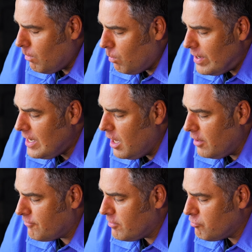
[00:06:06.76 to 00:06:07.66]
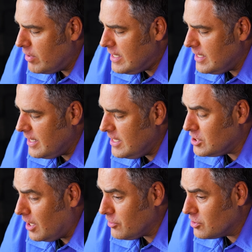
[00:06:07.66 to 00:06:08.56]
we learn from reading
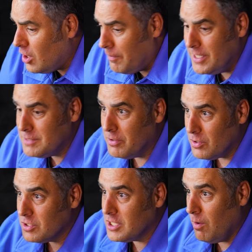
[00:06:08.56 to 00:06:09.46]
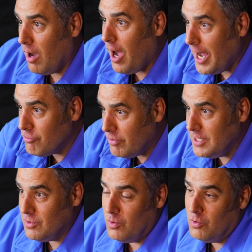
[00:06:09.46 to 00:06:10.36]
each other's comments, but also I
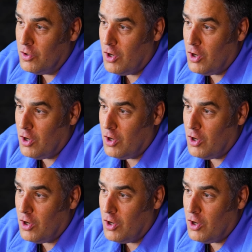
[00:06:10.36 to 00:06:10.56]
read all the